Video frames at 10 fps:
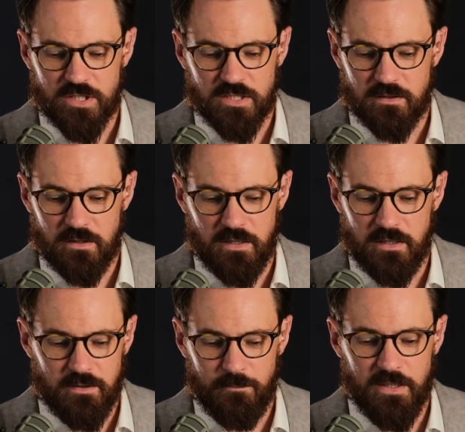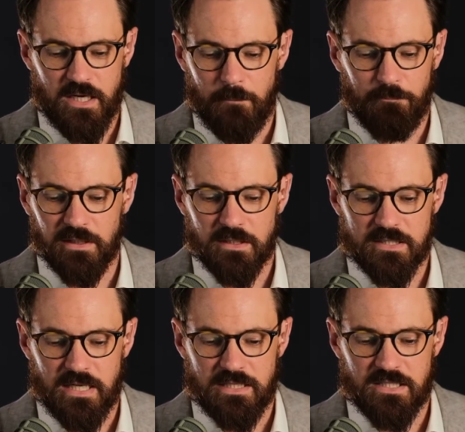has become
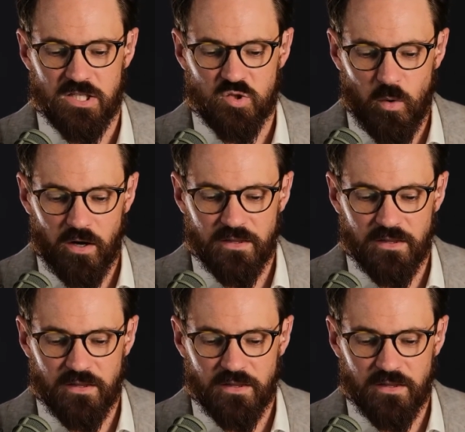politicized as well.